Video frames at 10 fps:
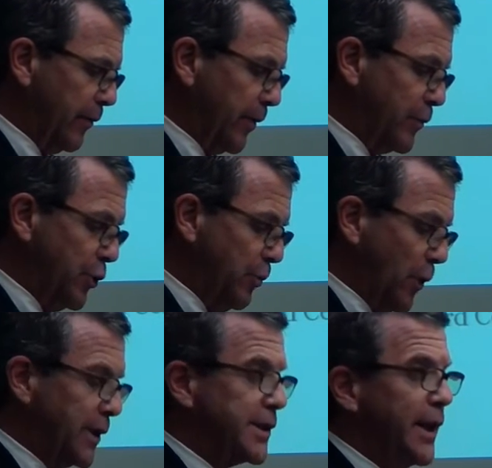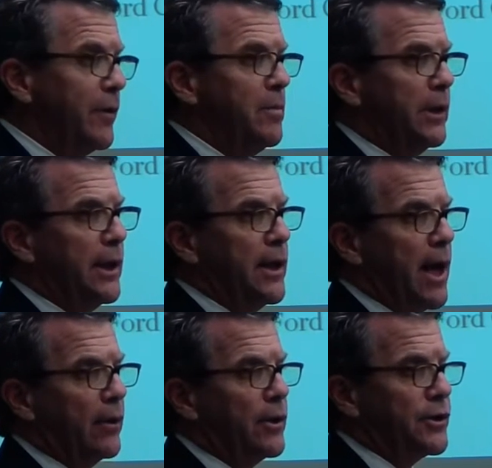from $2.7 million
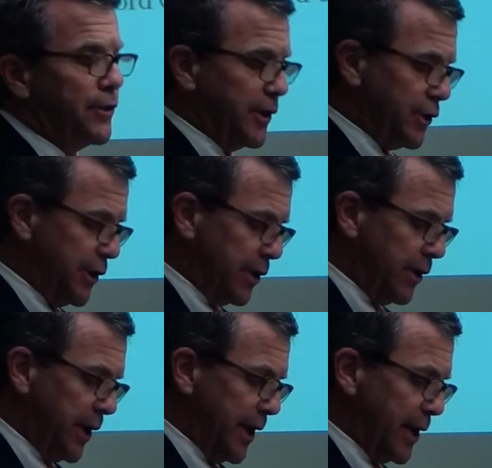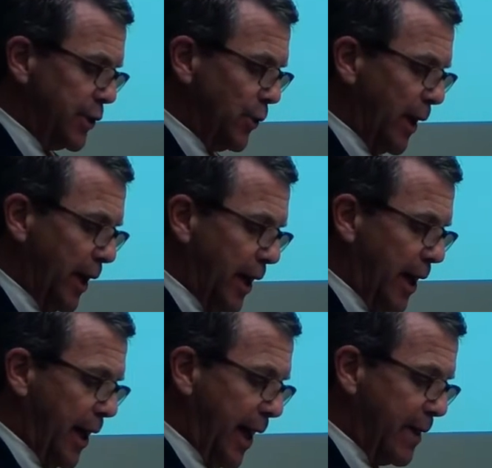this year to
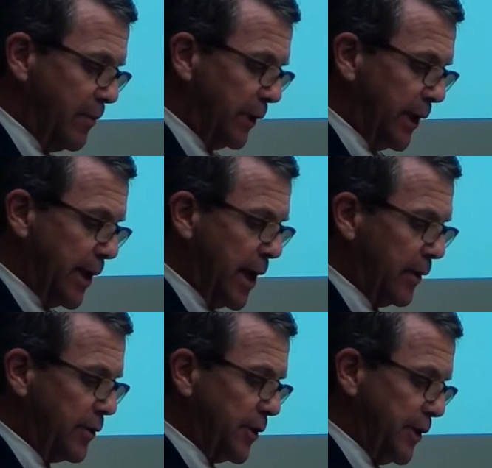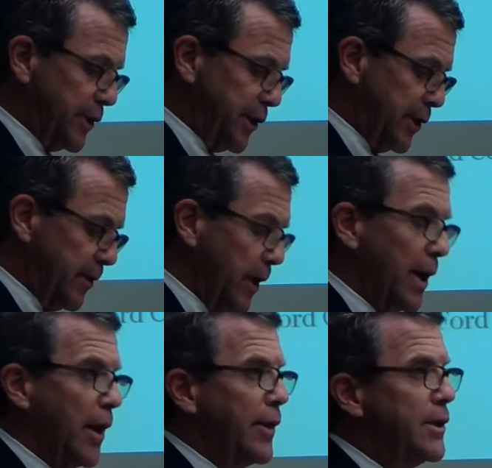$8 million this year.
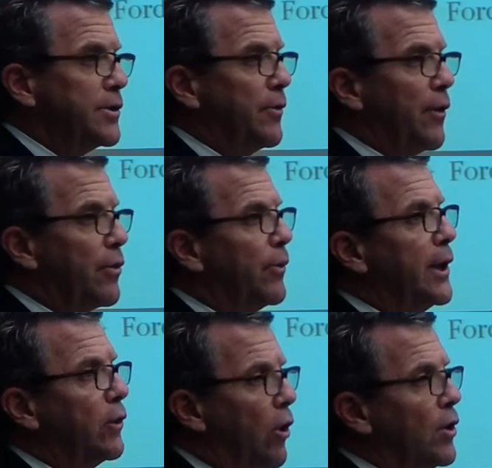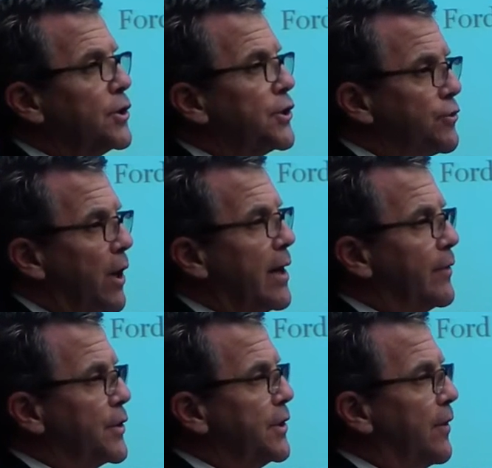These are the three largest
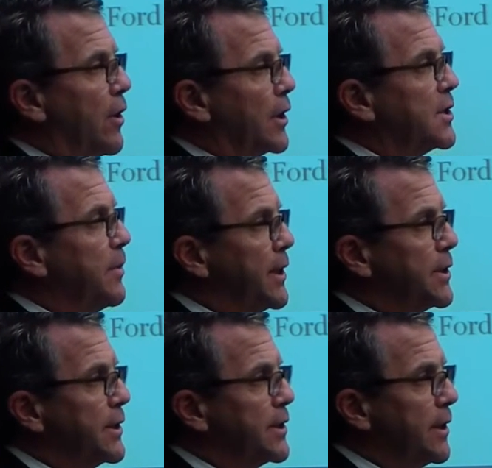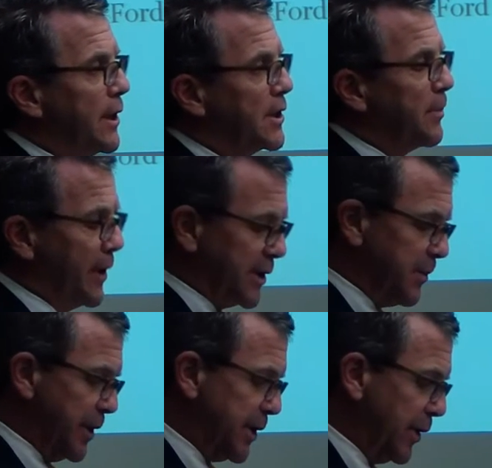drivers of our expense
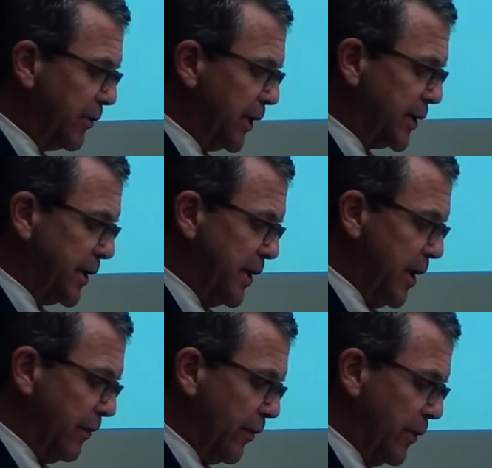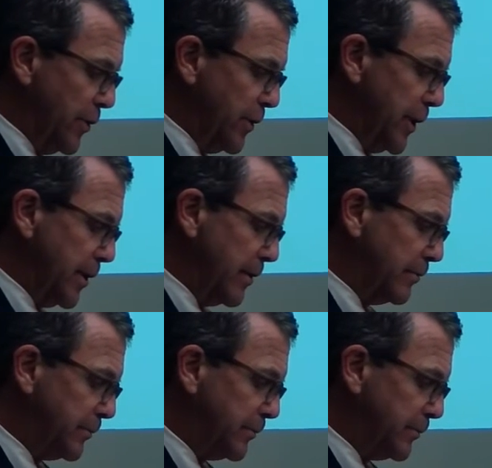increase for the new year.